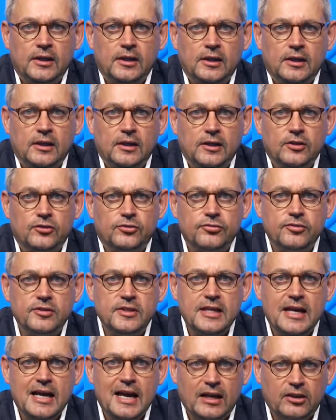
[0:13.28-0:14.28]
It's
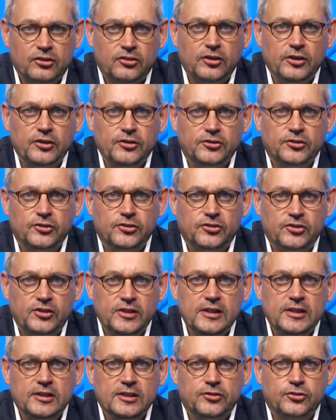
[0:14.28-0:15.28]
really excellent to see
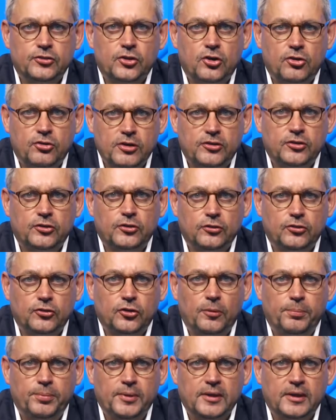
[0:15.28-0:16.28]
this critical
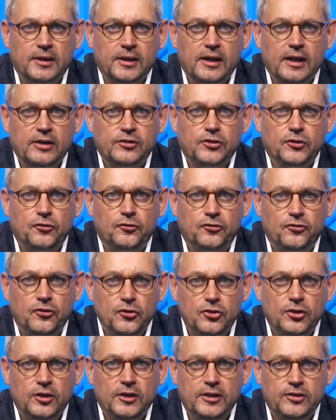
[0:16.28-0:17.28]
topic as the
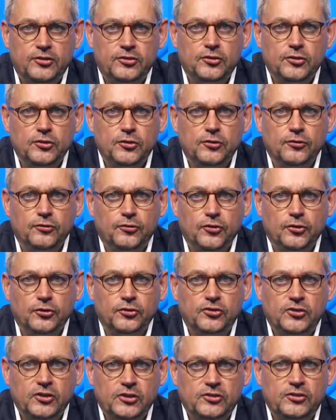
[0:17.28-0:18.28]
focal issue for your
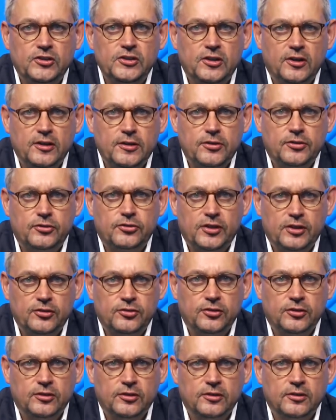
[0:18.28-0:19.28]
69th
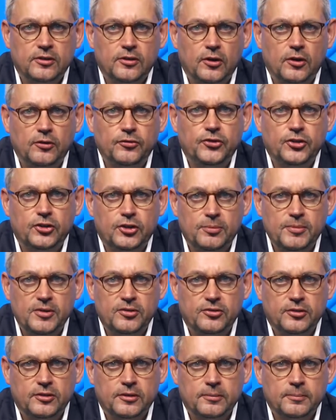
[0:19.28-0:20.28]
session of the
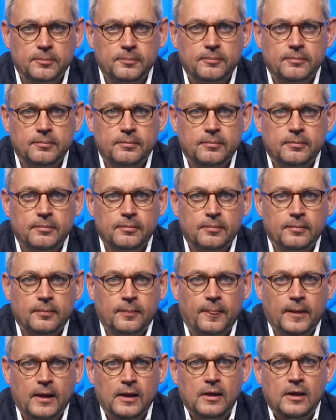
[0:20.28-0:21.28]
Commission.
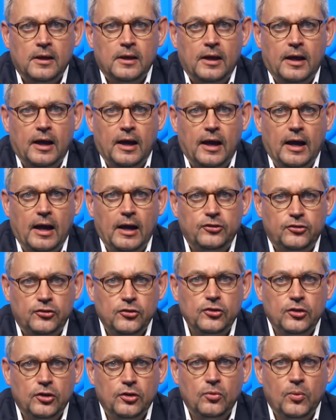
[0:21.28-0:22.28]
As you
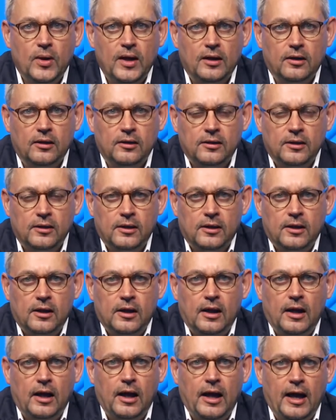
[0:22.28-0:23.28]
know well,
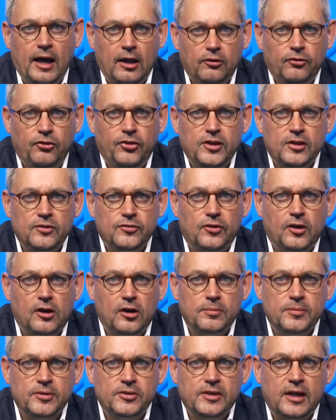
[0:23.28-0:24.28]
a healthy
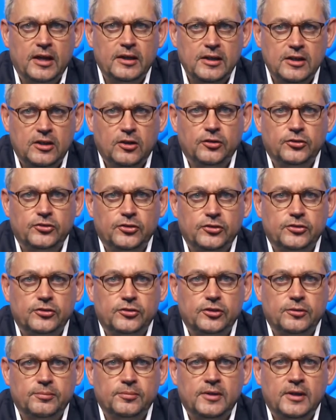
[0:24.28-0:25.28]
environment and
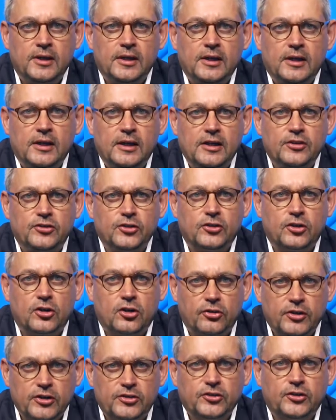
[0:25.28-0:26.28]
ecosystem is a
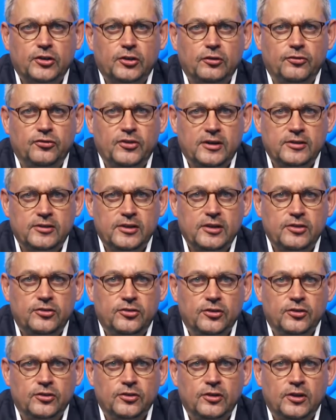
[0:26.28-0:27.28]
critical
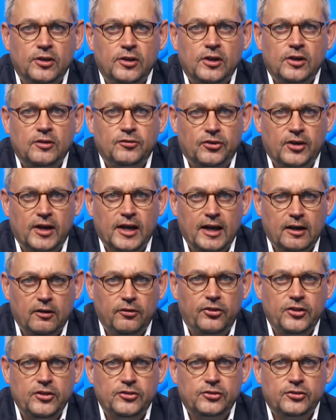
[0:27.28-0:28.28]
foundation for a
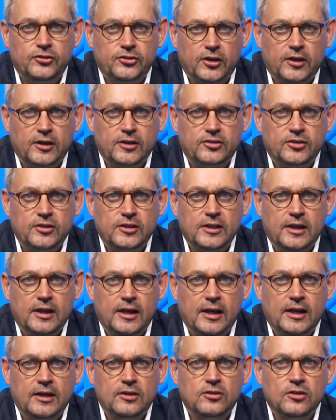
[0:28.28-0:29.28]
healthy society
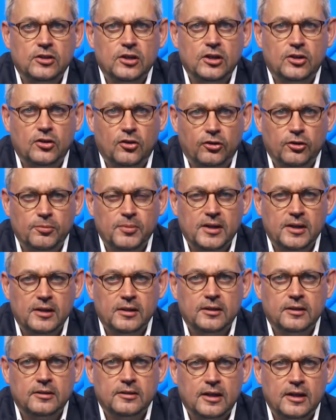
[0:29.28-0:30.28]
and economy.
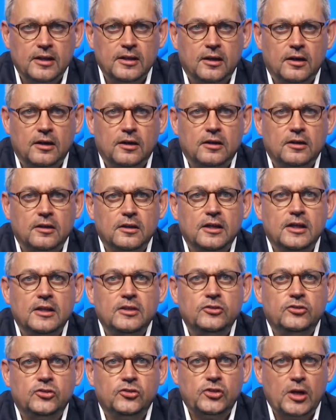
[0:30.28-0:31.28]
They are
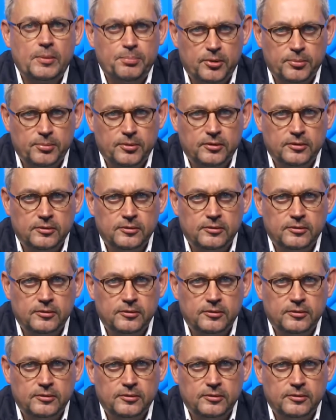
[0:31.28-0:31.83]
inseparable.